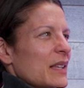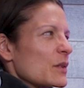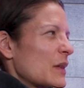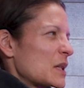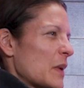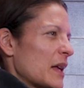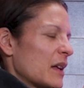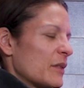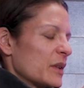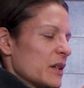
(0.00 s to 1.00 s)
And so that's why I
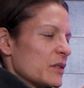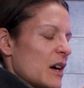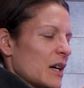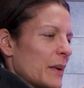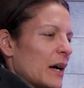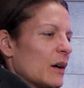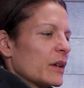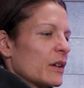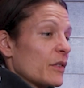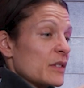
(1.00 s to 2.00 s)
love when you talk about,
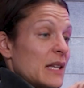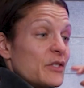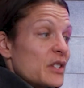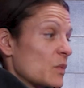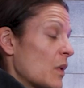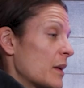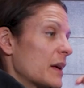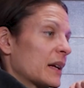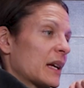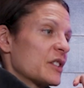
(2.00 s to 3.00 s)
there's not just one
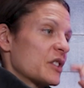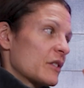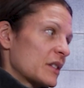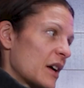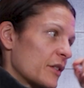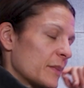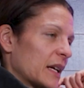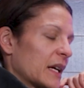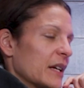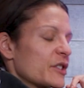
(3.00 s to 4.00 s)
medication, there's other
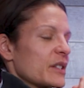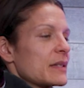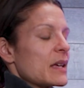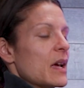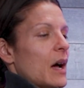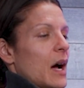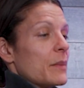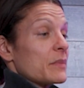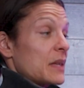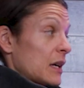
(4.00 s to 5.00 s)
medications
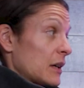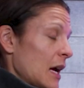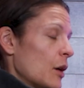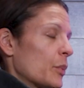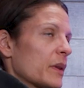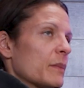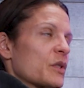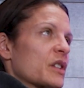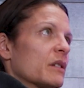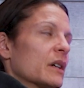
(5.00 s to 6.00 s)
that could help with
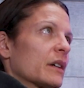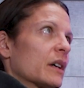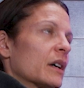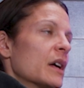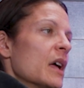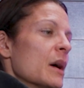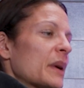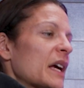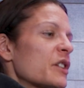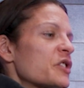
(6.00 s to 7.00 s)
emotional hunger.
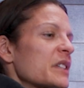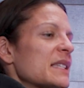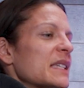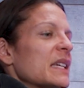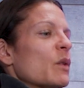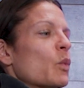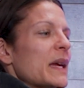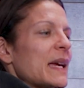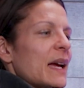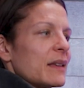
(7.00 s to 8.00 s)
But I usually see
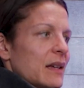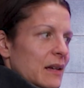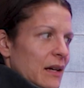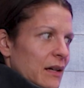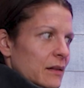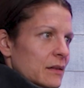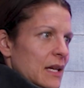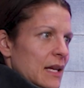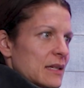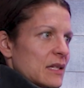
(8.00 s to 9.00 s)
weekend eating
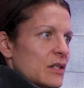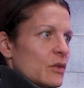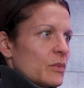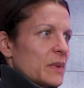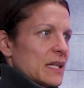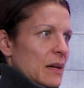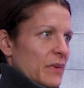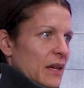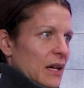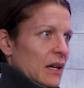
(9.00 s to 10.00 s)
tends to be
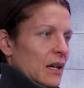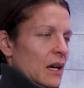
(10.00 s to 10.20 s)
something.